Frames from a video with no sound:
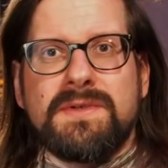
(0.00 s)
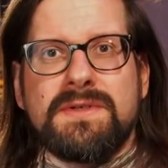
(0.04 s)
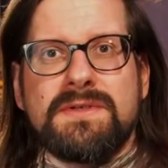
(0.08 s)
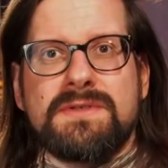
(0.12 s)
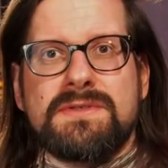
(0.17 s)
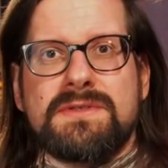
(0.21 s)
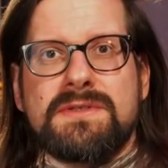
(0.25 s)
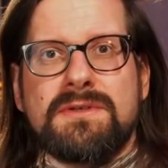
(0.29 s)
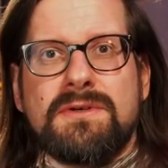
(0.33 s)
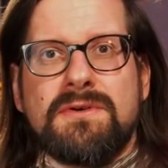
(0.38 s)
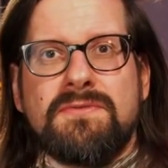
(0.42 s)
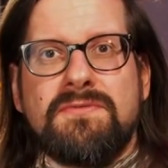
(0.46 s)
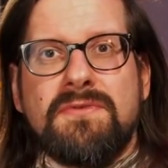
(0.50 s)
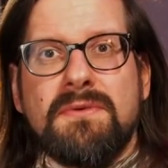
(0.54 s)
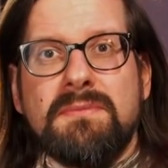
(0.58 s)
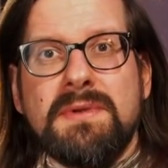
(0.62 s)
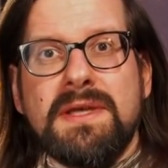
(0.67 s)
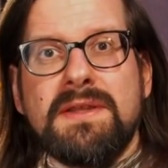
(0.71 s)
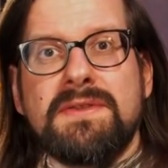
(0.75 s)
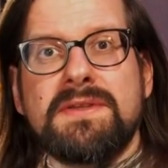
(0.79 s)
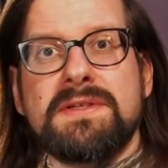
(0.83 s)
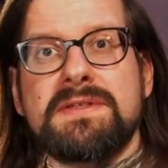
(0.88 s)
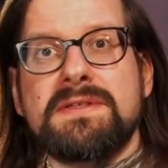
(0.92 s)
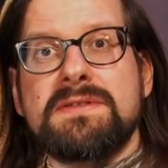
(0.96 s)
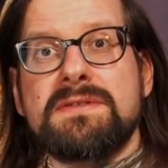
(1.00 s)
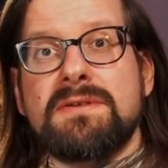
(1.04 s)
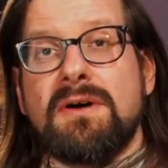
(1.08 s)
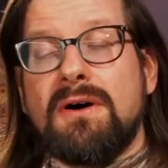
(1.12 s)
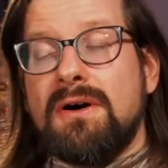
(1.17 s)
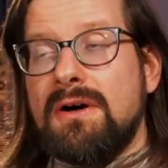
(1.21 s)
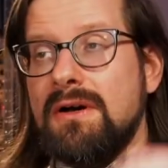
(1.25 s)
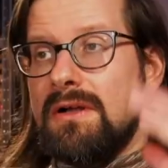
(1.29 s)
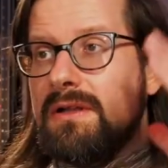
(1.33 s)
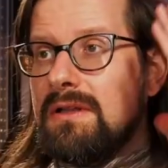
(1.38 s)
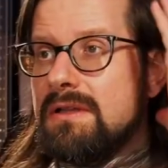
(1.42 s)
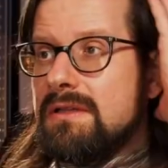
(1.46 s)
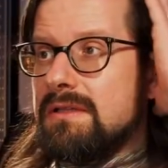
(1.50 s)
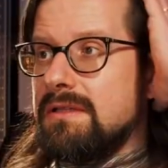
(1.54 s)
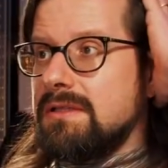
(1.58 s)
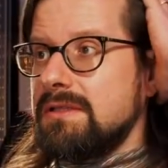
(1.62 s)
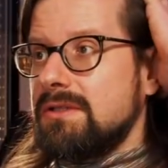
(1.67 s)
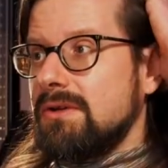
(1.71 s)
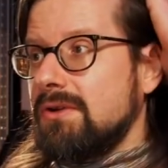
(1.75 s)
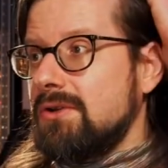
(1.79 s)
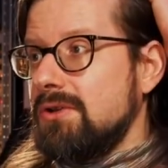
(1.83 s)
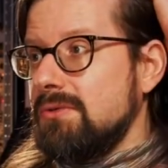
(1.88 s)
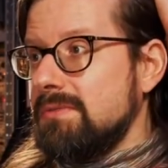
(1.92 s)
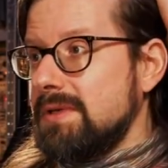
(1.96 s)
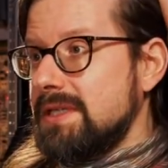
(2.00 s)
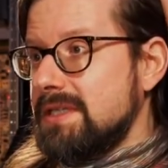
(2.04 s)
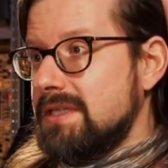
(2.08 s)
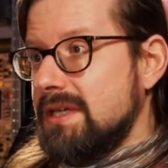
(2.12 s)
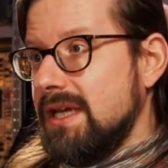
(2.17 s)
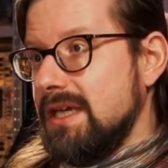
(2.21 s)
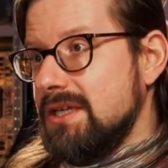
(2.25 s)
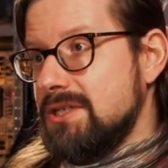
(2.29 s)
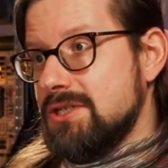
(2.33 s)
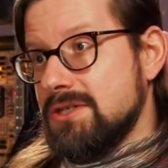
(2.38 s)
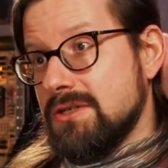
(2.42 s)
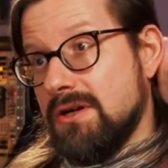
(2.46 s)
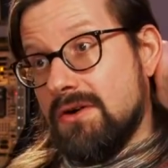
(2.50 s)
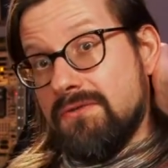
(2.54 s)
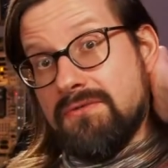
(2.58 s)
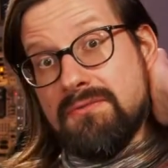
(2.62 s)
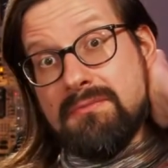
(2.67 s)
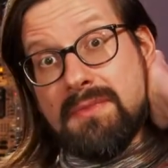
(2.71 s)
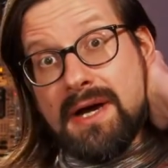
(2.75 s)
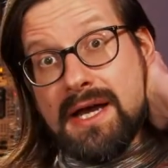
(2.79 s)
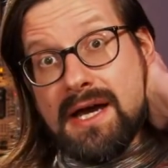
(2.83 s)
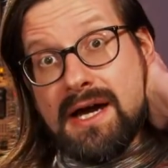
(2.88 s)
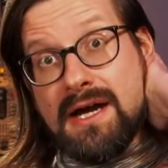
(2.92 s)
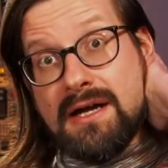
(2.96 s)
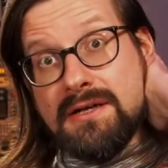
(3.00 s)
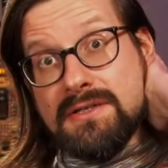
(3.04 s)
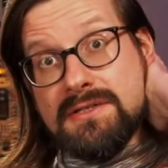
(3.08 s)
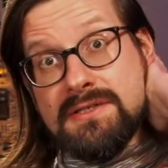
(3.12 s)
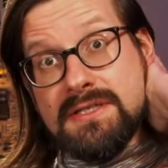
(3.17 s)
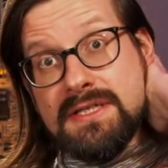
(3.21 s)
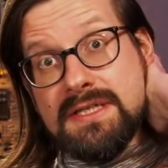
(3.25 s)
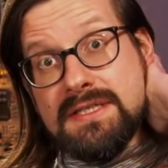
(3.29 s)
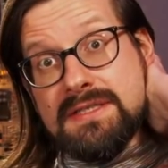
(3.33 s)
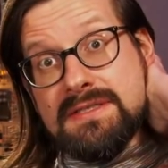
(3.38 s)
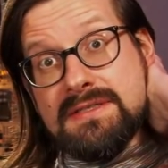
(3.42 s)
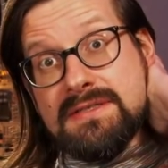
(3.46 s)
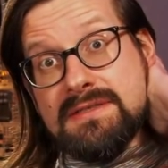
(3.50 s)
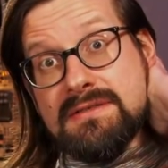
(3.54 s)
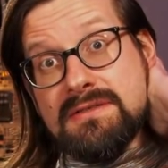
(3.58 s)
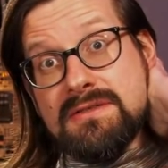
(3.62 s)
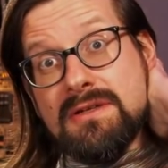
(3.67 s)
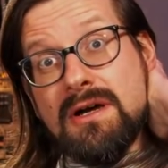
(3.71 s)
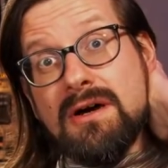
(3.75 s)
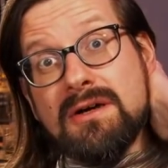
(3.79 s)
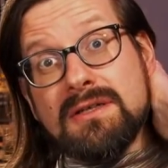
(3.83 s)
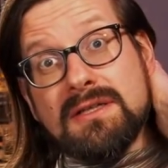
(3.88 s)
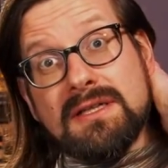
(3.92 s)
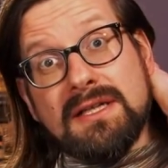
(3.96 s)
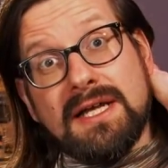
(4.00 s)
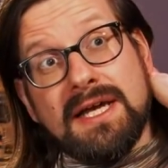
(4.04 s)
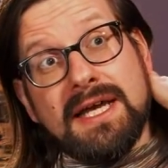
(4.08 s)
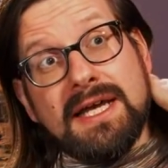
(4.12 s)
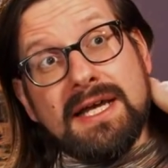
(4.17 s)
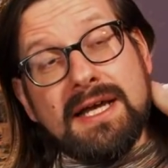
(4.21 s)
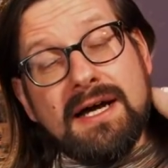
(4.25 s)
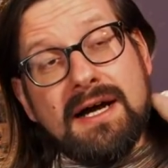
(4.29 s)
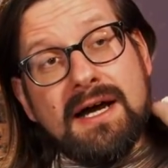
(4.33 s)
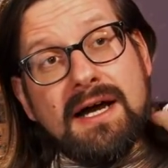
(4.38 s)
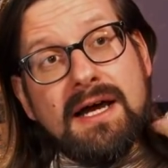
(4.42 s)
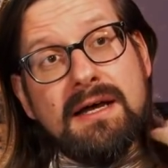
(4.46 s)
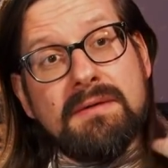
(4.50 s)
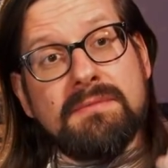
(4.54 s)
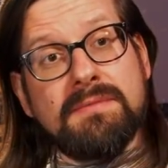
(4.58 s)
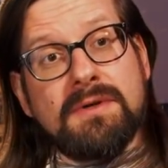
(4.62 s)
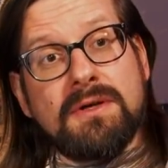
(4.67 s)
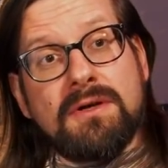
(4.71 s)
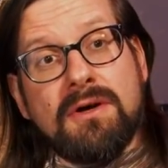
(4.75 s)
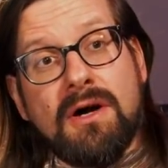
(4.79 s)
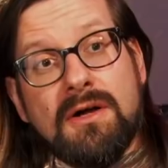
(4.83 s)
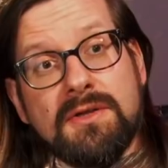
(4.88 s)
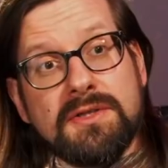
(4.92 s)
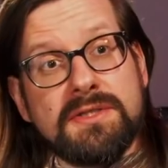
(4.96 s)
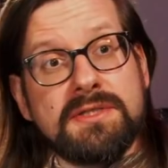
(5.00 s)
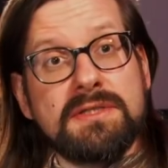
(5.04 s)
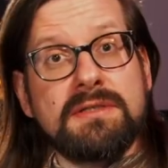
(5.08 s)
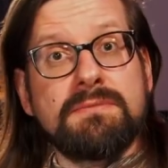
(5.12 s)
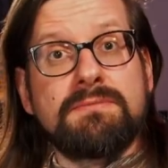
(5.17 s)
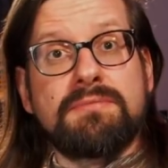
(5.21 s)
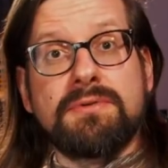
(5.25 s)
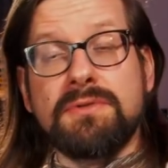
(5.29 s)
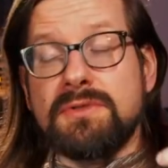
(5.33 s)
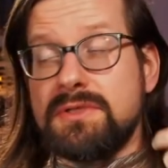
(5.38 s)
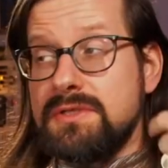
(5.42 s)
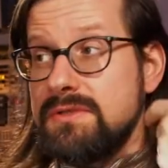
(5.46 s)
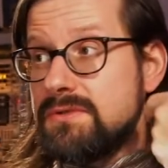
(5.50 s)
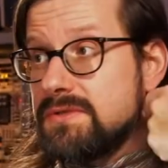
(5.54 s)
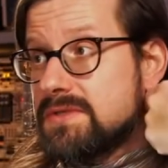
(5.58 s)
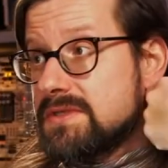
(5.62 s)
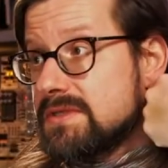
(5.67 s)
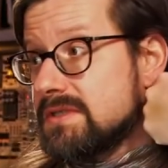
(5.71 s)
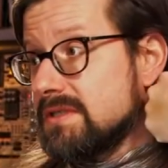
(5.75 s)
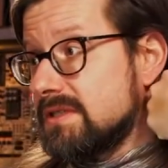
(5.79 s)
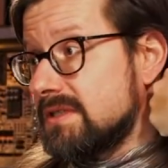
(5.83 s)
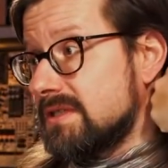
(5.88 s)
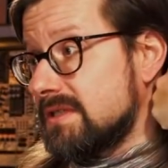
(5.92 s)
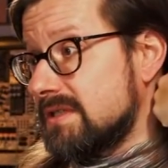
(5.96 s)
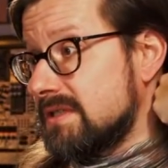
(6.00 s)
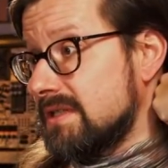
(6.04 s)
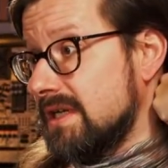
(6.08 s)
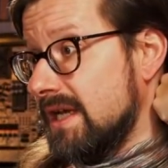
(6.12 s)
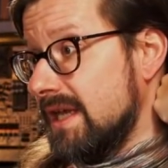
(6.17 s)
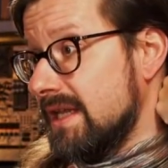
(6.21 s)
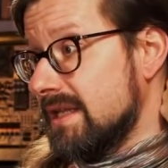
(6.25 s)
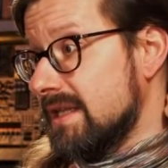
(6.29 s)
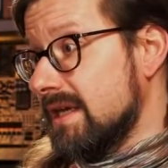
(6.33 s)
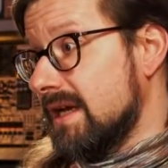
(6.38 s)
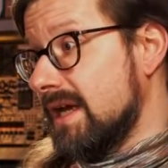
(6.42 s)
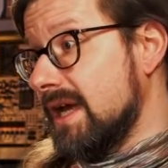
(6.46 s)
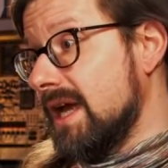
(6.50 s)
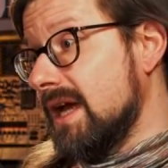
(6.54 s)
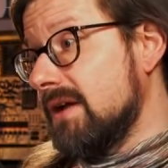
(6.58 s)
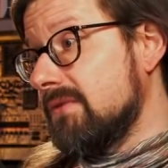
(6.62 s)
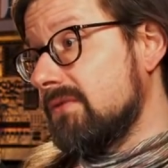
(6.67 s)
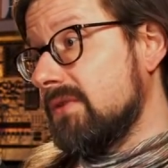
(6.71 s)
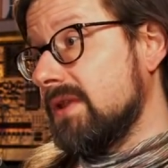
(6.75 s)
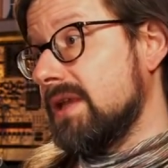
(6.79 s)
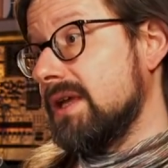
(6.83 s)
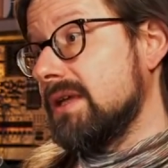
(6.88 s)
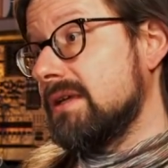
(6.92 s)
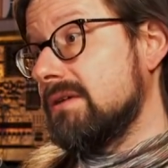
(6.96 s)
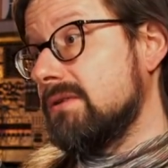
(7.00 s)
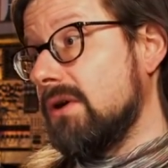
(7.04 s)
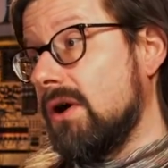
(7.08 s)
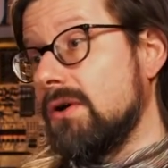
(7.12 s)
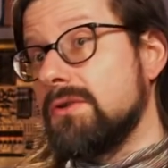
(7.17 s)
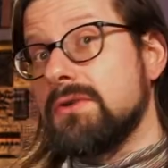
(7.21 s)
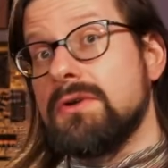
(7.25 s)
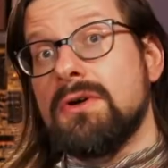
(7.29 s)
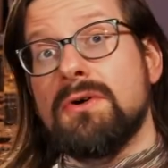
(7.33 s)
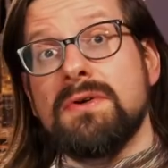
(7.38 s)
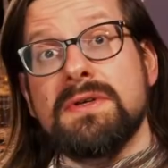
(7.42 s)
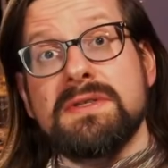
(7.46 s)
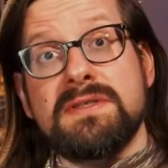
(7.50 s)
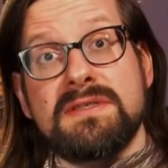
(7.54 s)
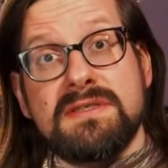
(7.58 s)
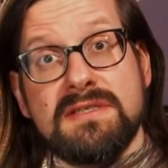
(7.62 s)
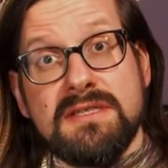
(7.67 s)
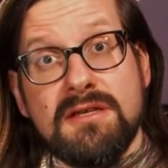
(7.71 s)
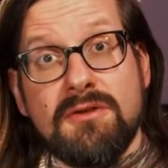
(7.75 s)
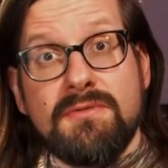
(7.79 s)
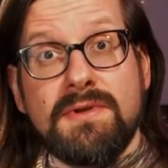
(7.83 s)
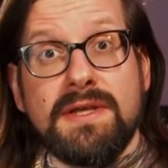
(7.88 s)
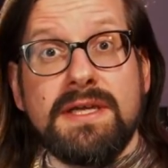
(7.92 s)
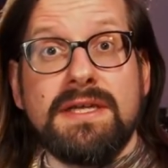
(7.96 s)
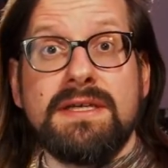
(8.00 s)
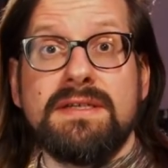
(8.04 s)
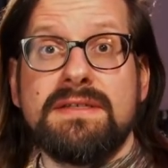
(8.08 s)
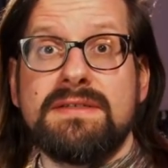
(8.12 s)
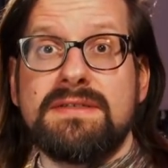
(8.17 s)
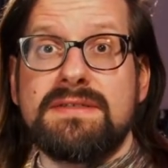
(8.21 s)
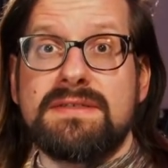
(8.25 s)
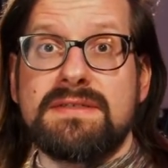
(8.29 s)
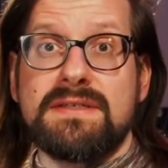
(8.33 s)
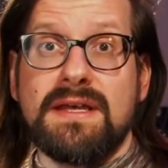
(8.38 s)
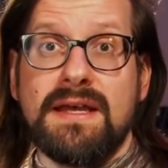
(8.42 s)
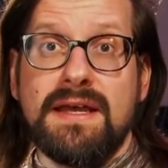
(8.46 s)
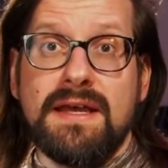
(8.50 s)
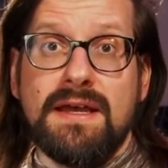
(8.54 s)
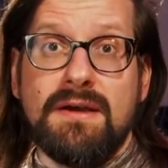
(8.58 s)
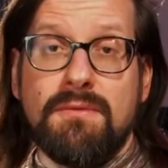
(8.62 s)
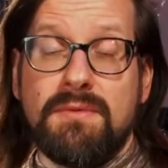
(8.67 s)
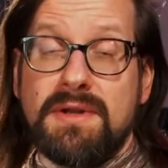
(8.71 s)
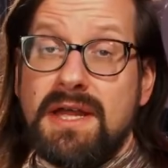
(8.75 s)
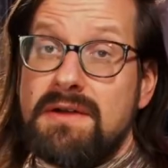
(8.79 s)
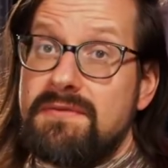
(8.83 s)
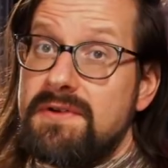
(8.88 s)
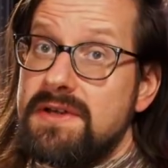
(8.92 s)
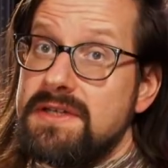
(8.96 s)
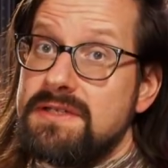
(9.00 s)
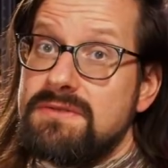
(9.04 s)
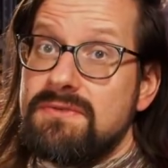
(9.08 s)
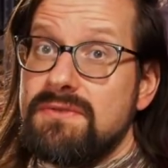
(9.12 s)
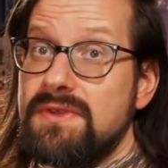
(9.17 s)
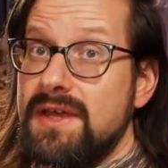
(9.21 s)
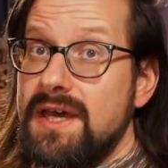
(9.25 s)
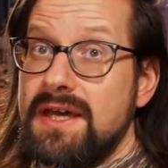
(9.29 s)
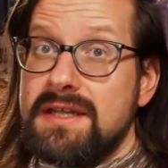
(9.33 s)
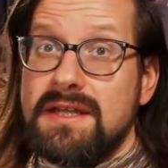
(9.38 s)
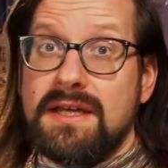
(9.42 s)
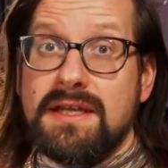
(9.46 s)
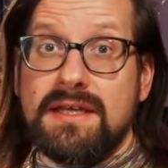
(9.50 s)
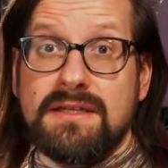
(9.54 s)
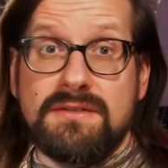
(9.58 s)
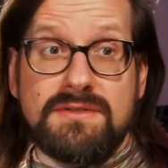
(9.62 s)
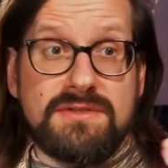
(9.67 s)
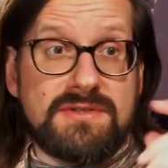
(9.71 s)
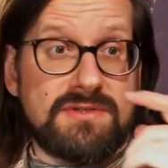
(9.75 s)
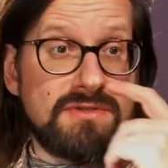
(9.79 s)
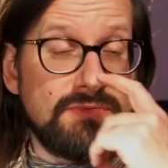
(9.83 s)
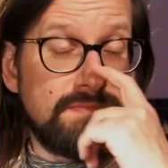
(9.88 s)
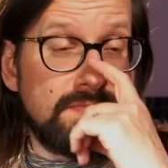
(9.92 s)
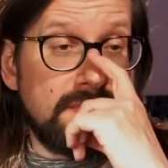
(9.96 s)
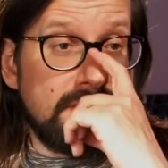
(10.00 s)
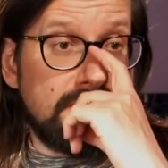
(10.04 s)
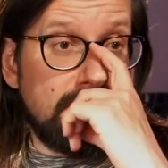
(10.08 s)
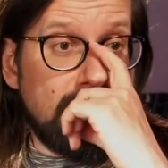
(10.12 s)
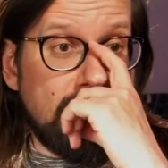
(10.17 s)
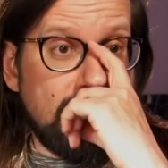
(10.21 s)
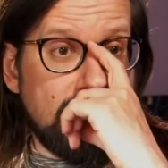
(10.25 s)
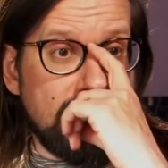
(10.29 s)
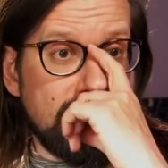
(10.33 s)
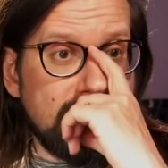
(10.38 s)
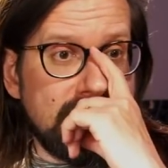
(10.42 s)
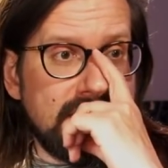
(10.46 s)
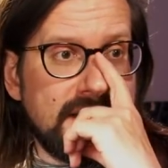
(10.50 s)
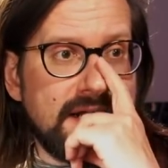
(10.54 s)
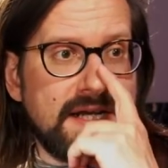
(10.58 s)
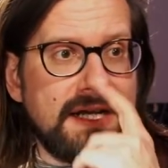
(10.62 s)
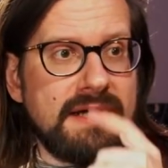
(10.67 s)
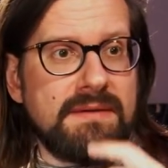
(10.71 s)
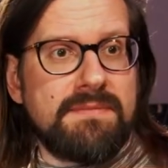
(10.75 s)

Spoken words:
So for me, this is all a documentation of my art. It's not like I'm a content producer and I have like ongoing series. Whenever I do that, I get super bored.